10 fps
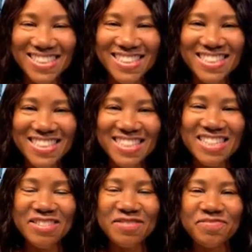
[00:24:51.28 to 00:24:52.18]

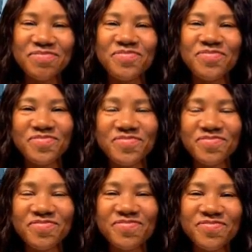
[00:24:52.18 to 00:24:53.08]

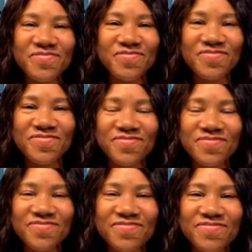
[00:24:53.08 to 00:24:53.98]

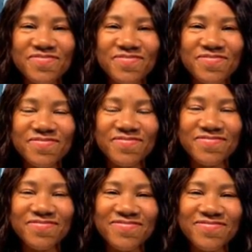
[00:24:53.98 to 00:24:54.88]

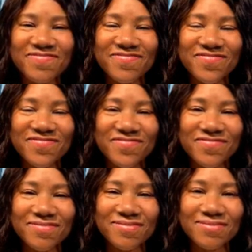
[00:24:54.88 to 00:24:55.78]

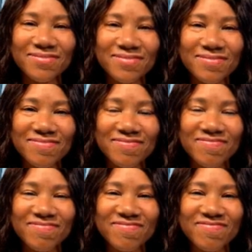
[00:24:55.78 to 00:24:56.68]

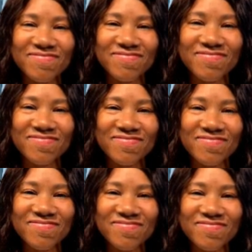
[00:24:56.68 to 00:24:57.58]

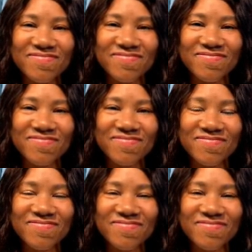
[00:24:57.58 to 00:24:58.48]

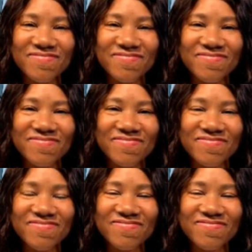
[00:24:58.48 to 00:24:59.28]
The person shown says nothing.